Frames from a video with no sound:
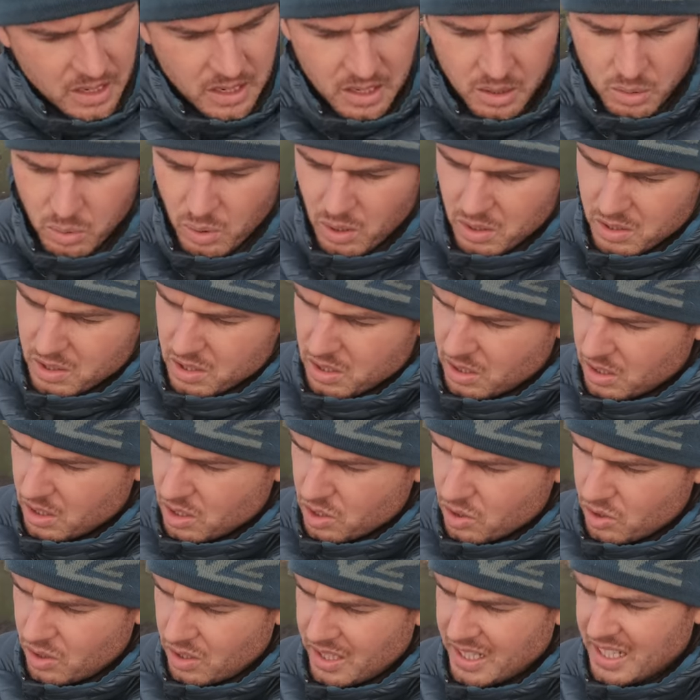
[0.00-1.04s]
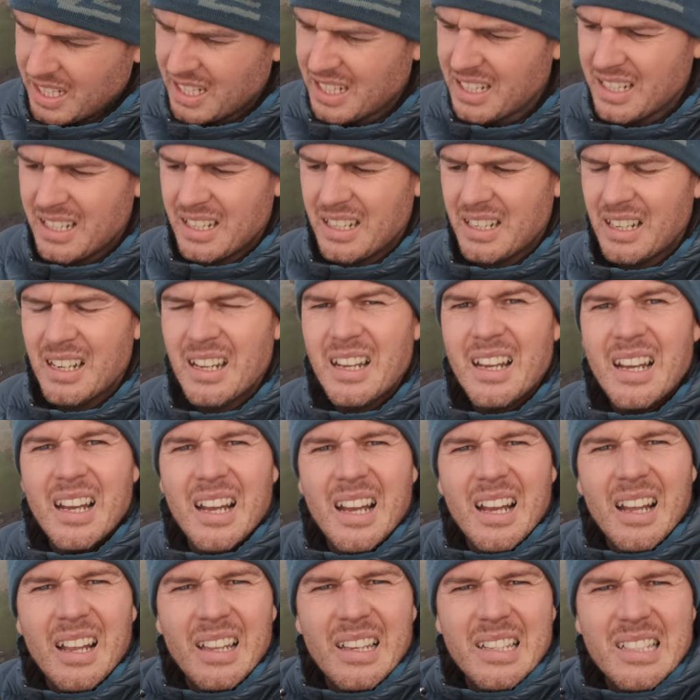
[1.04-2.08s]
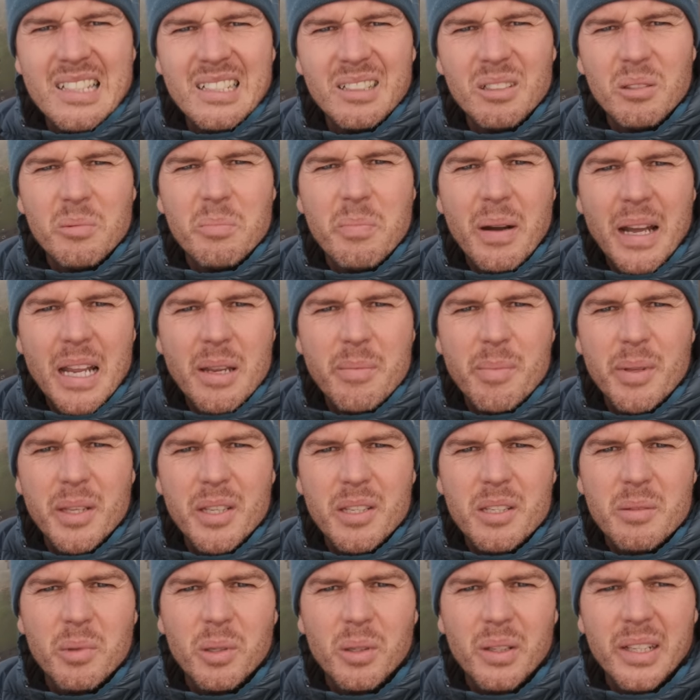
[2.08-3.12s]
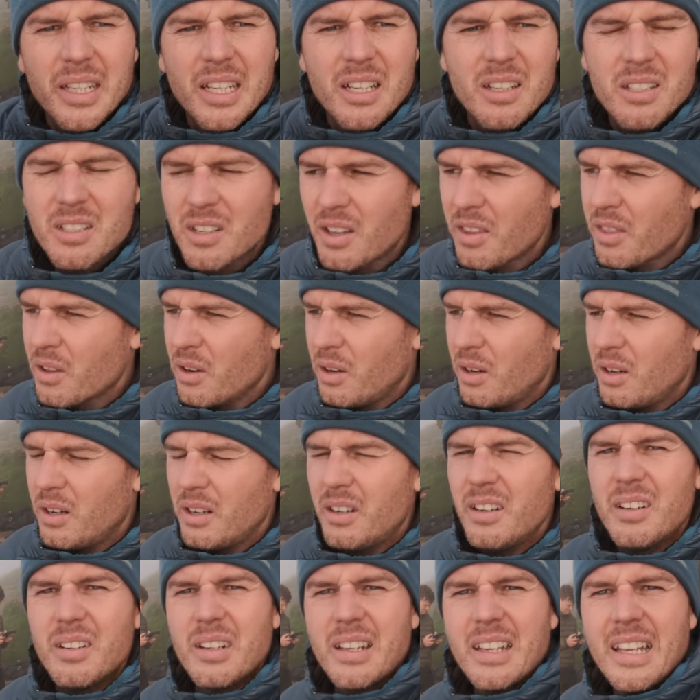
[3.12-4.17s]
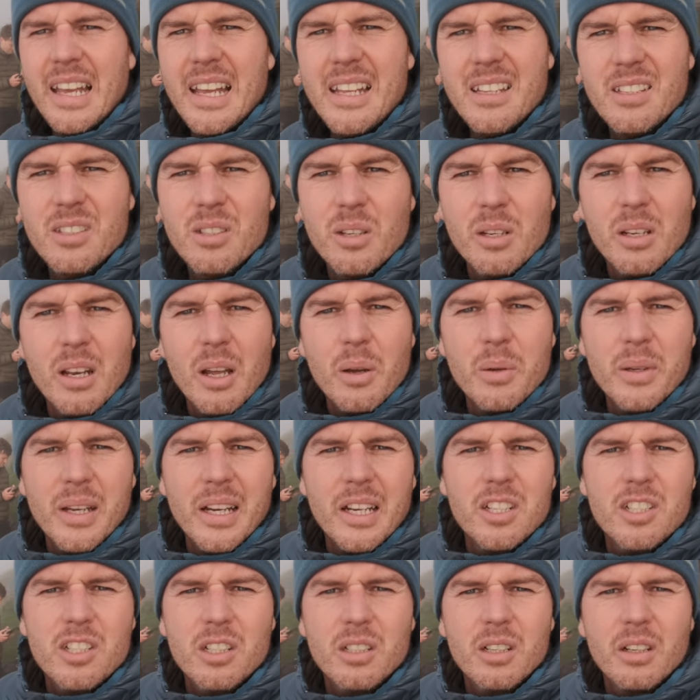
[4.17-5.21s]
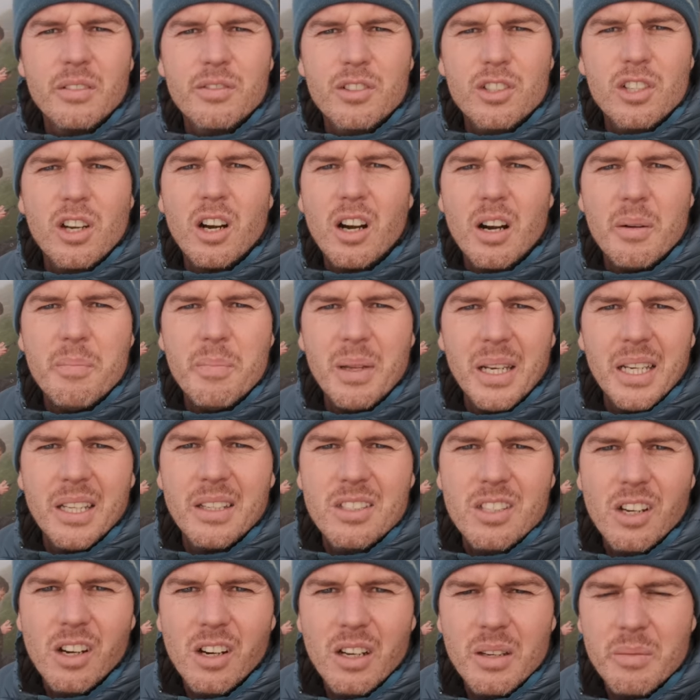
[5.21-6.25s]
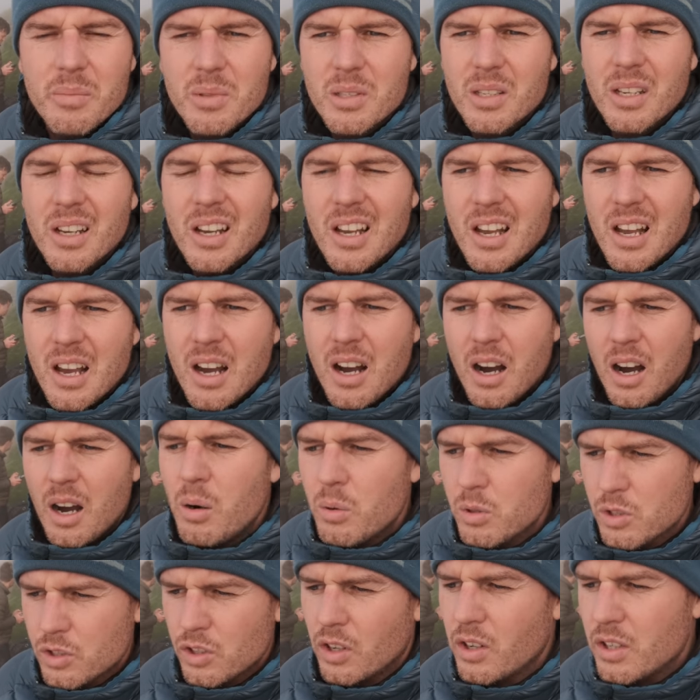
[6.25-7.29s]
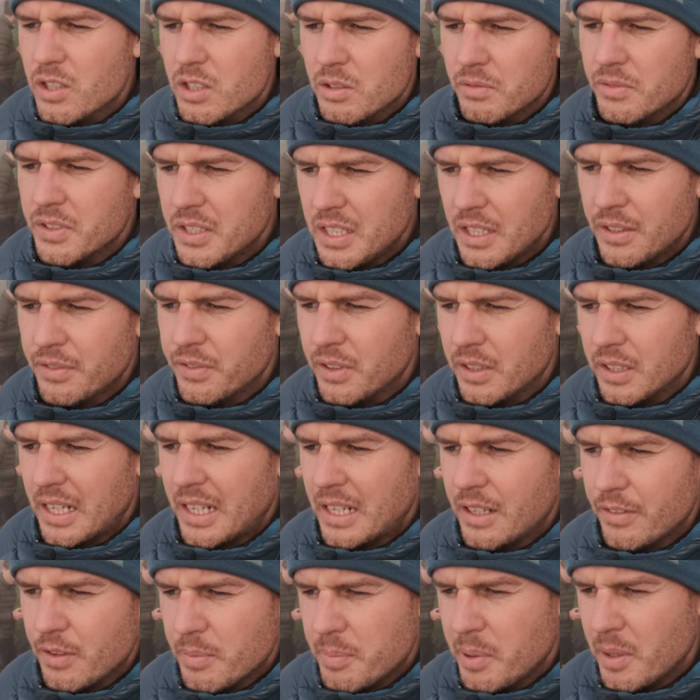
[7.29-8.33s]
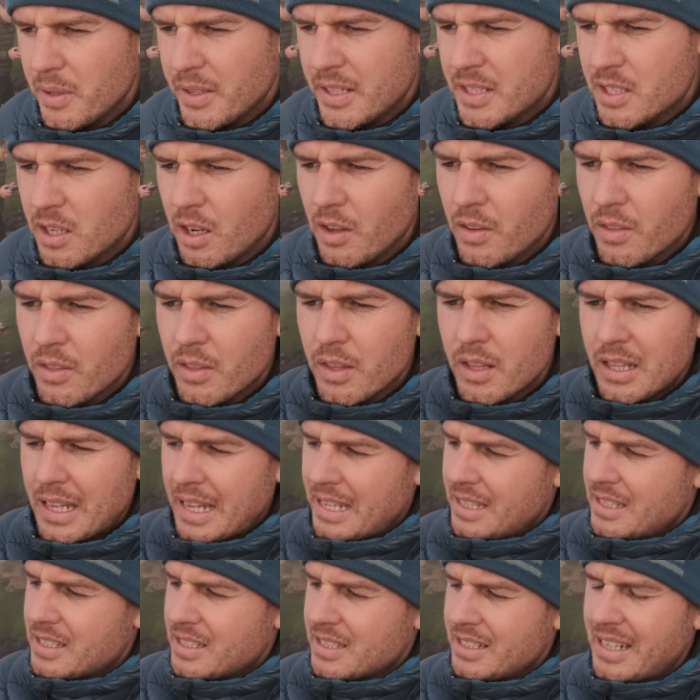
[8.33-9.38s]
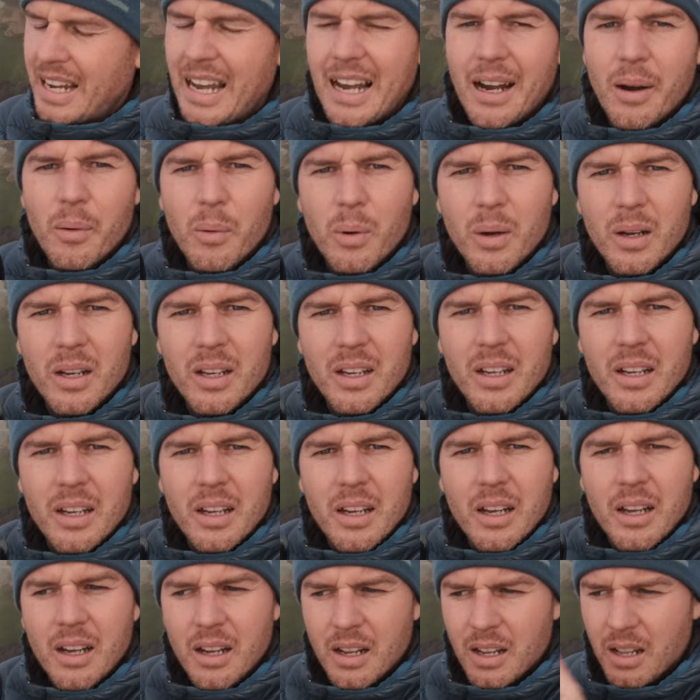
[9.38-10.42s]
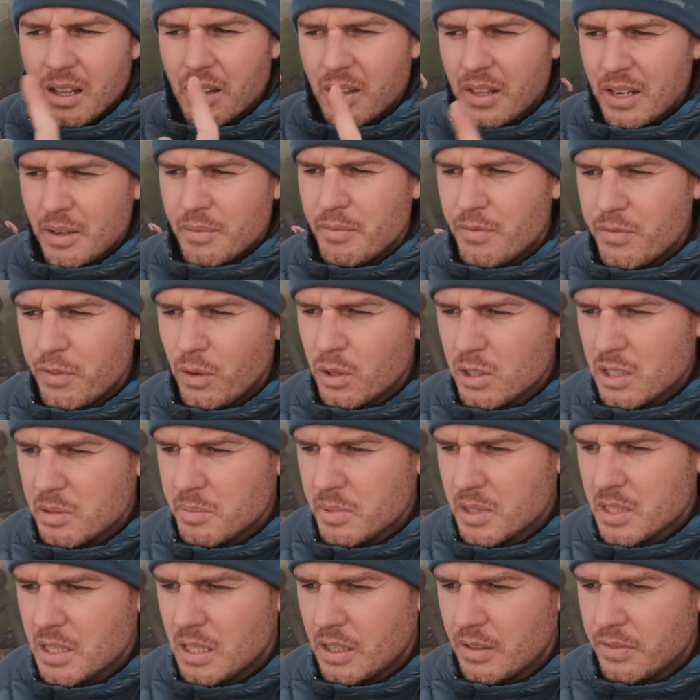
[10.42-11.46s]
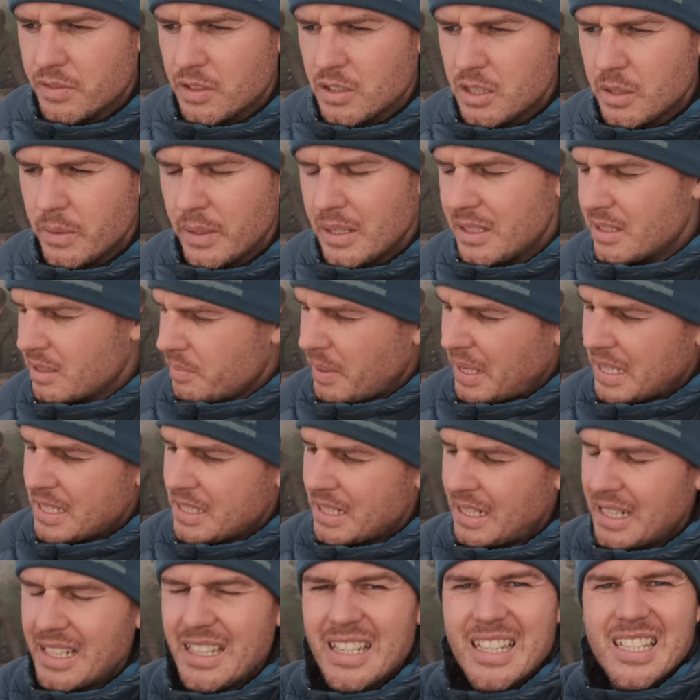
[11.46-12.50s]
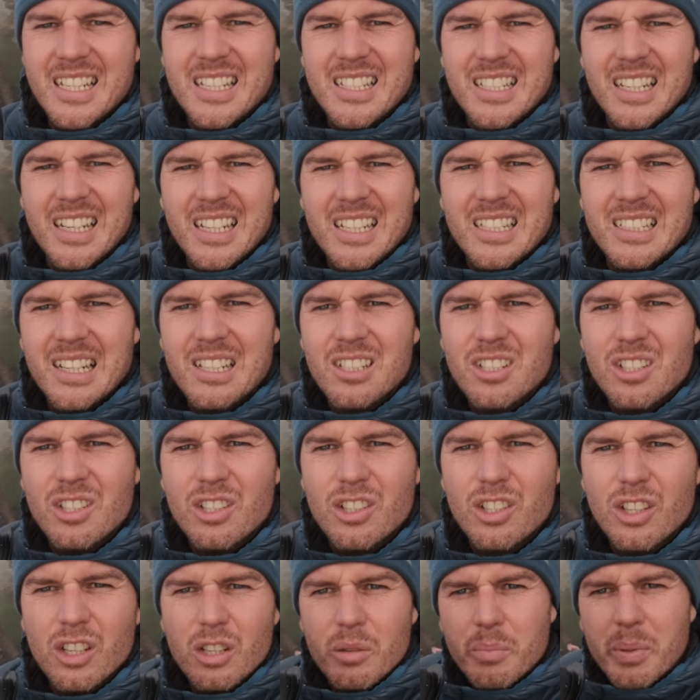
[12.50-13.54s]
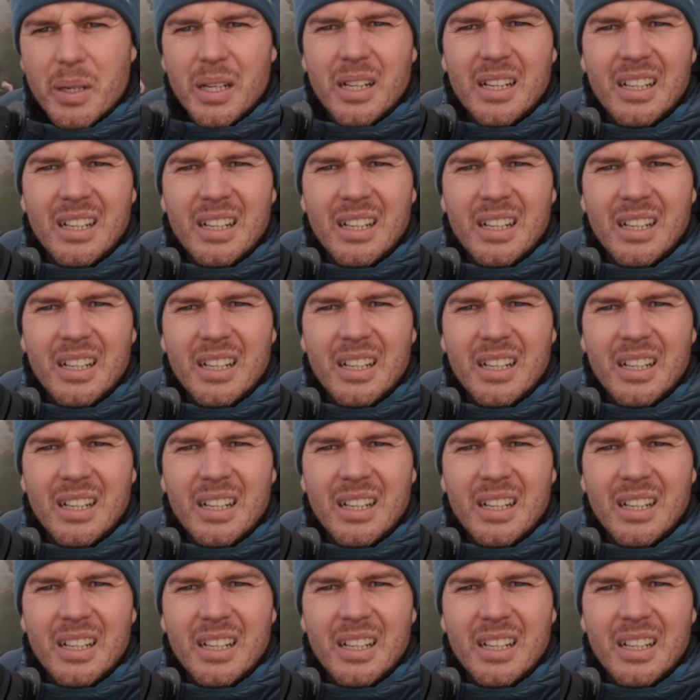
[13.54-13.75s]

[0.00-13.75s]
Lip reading: was gonna try this little baby this morning, because I thought, getting to a location I've shot a million times, I'll try something different. And if I put this on the lens now, then I'm forcing myself to do it. And basically, this is an extension tube.